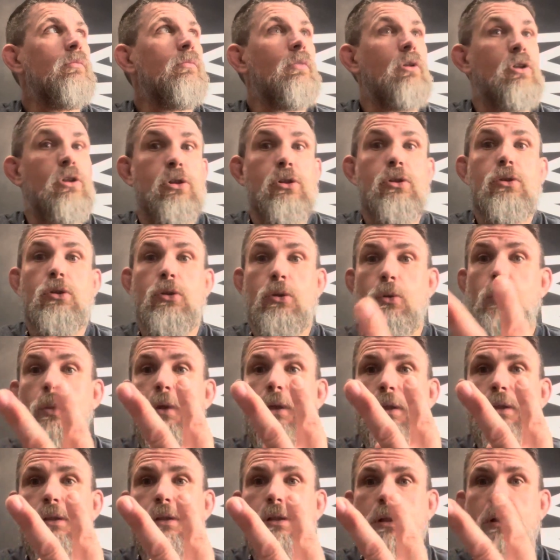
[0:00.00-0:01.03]
It's 2
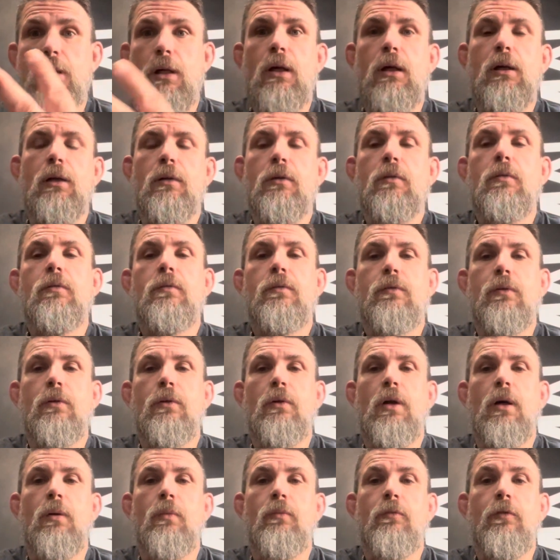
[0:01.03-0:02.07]
weeks today for
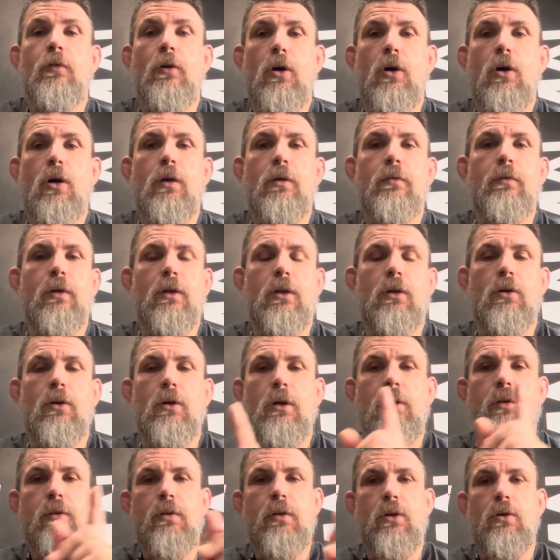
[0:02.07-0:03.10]
Ivy and I.
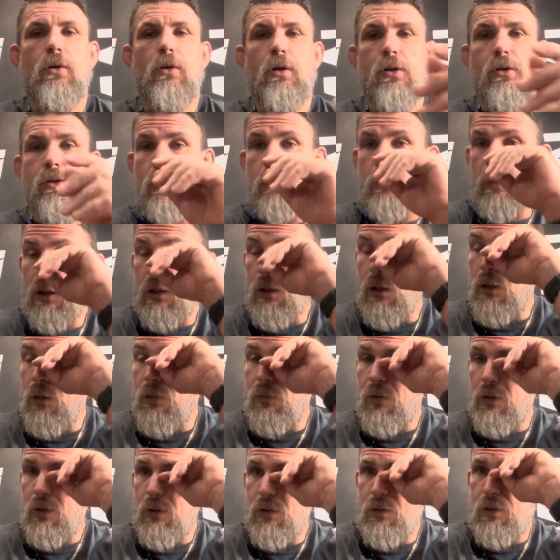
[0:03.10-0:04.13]
The guys will be
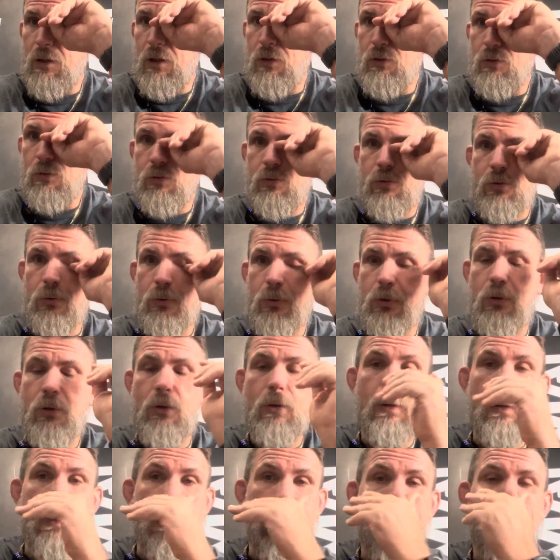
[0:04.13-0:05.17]
leaving a day or two
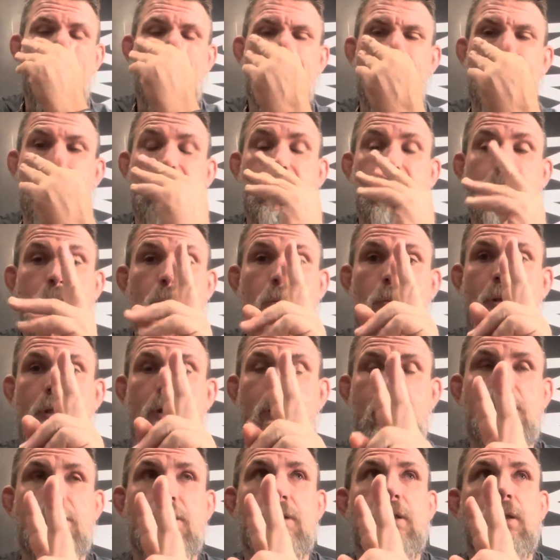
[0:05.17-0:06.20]
early. So it's 2
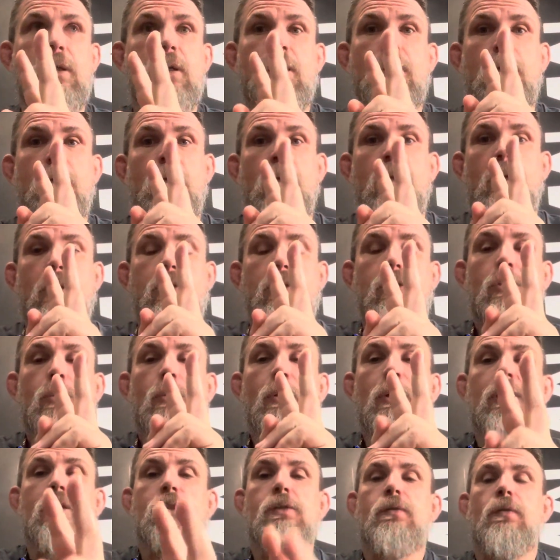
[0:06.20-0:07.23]
weeks, 2
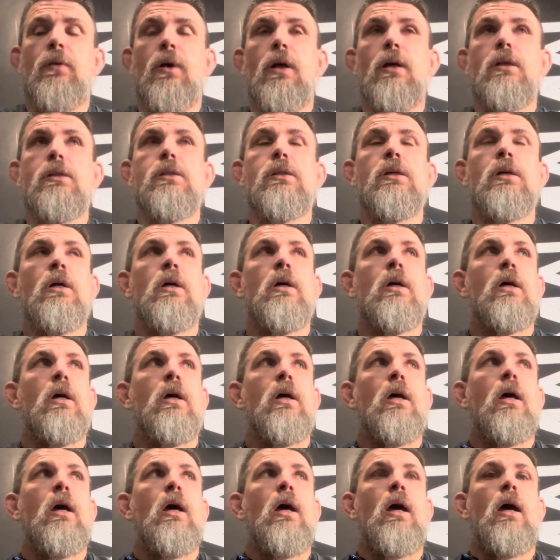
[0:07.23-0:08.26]
weeks for us.
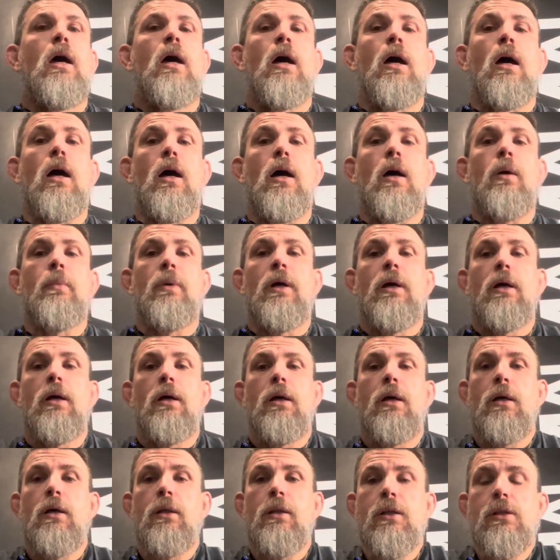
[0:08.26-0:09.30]
And
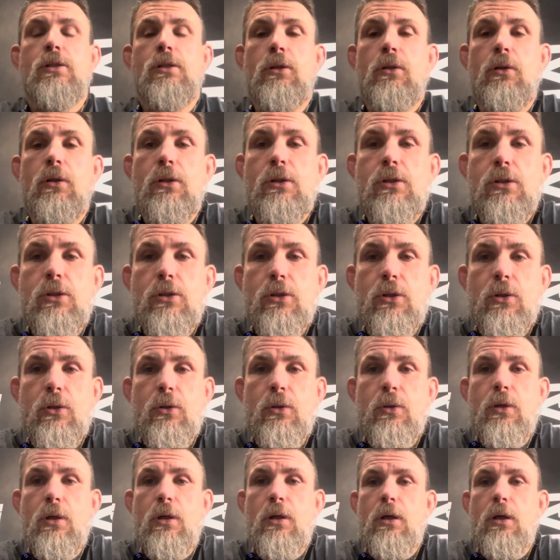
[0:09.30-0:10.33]
there's a lot to do.